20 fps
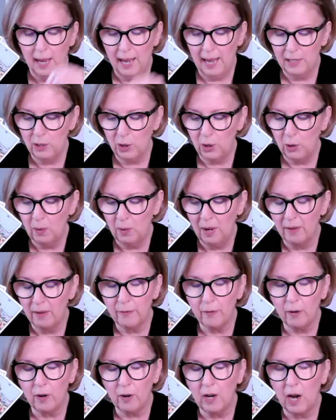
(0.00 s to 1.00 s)
and you have
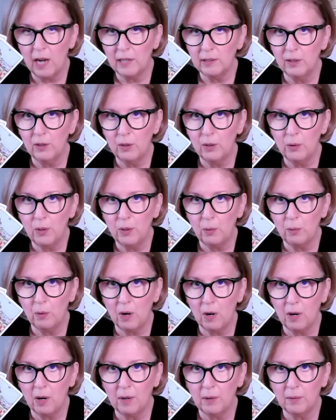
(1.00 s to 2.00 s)
forgotten who you
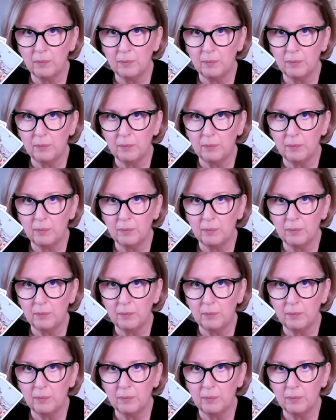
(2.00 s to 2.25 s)
are.